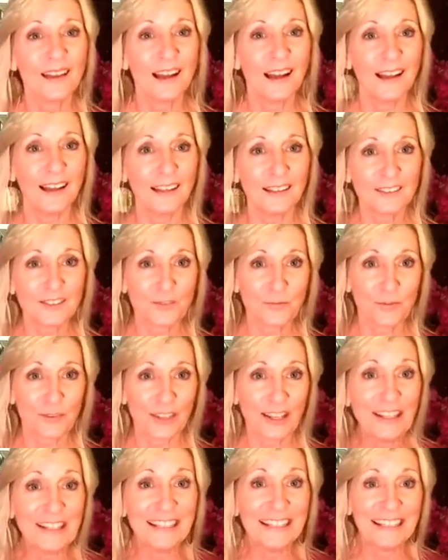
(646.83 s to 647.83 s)
It's
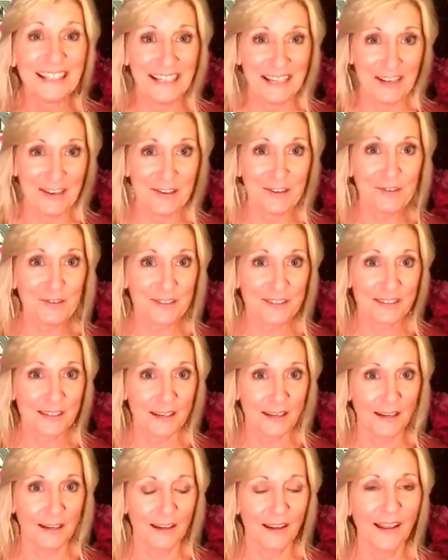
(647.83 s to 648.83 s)
really
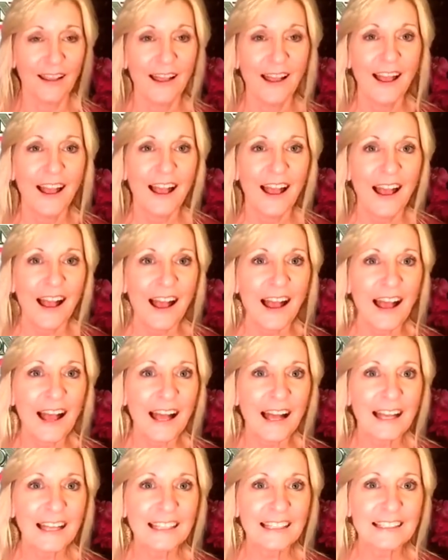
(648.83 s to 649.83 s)
interesting.
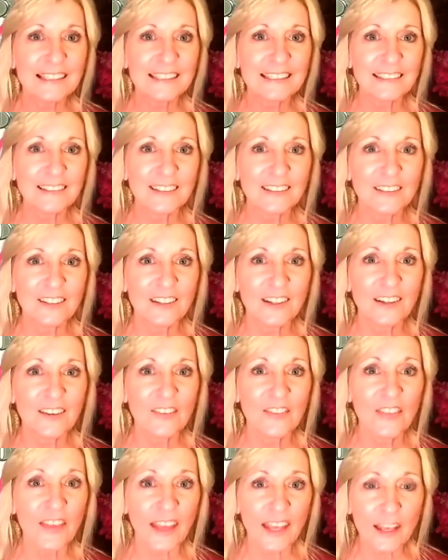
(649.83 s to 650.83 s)
And
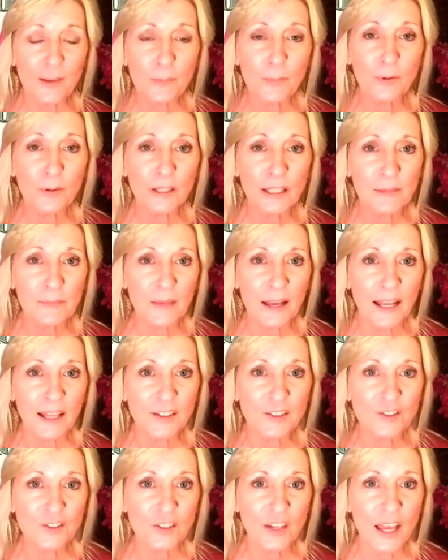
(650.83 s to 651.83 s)
they pretty
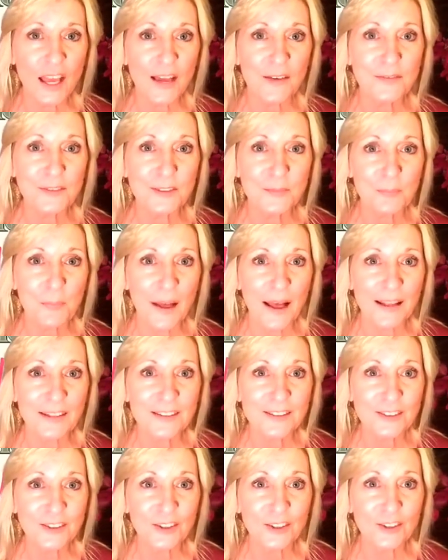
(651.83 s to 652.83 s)
much have
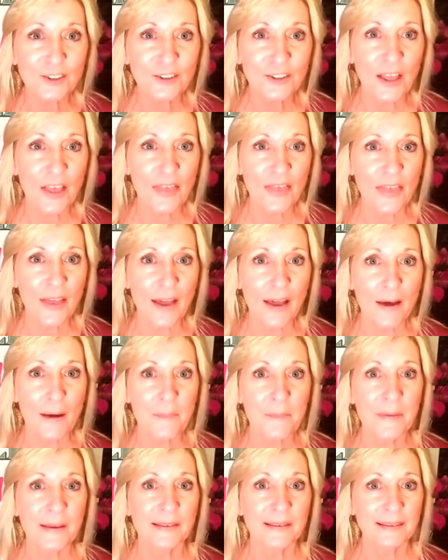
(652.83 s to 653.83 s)
sponsored
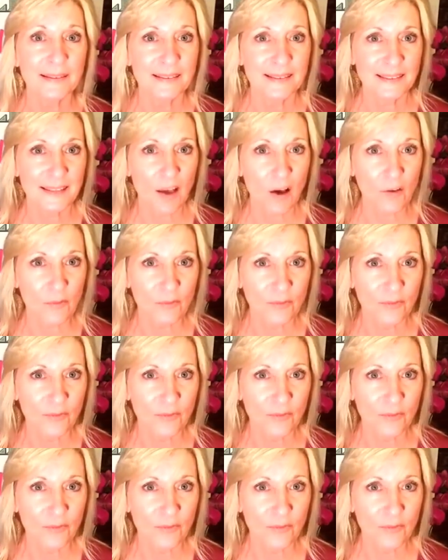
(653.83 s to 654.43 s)
themselves.